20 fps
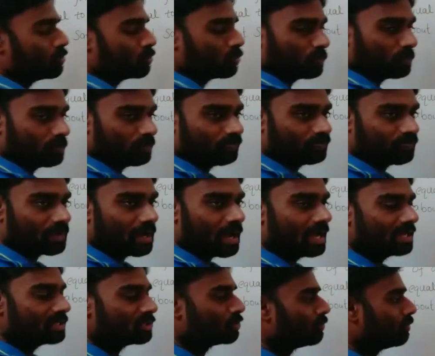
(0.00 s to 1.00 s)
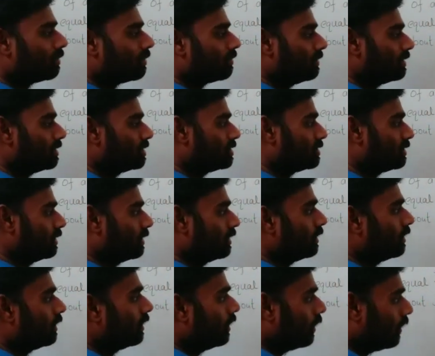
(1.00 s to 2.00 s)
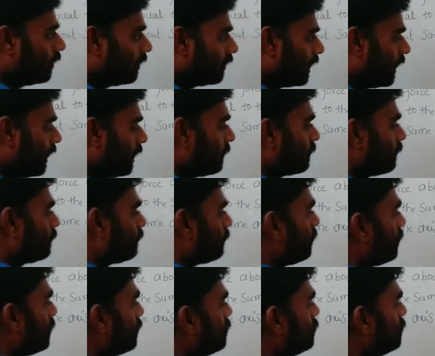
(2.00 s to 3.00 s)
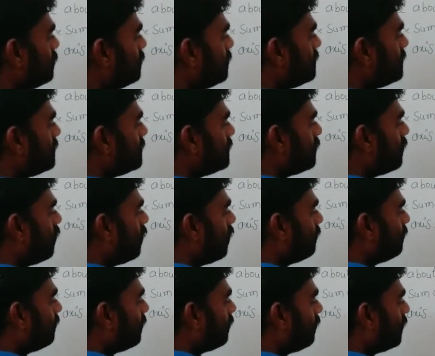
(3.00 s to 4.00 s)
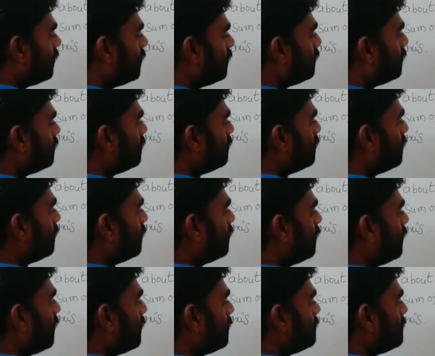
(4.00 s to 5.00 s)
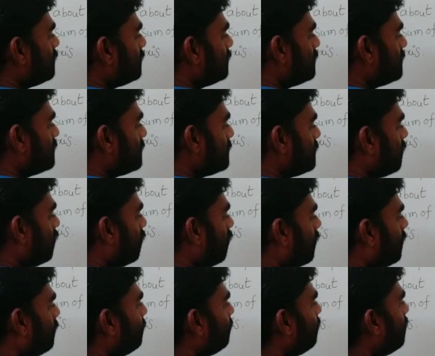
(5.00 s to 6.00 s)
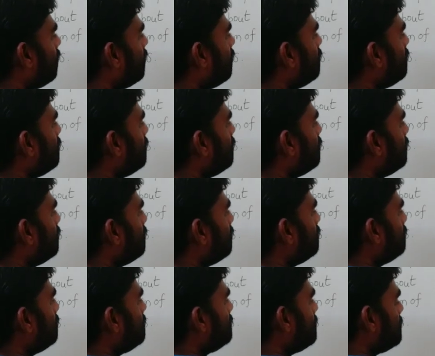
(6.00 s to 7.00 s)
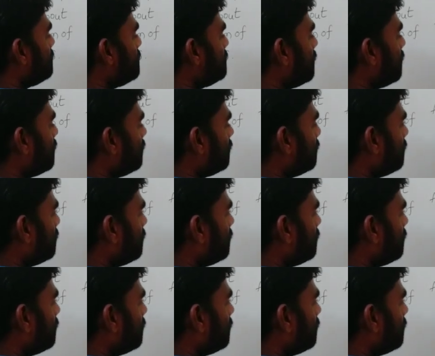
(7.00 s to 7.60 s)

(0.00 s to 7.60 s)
2 as your wish. Okay, so this is the alpha 1, next this is the alpha, this is the